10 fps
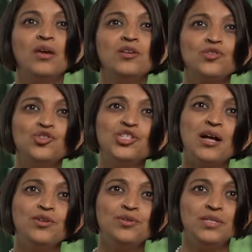So
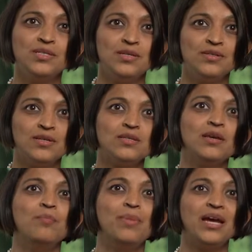childhood diseases
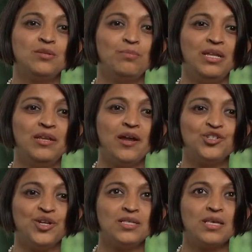impacting
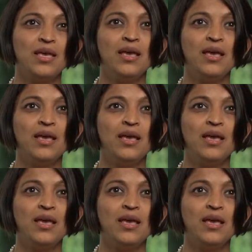pediatrics,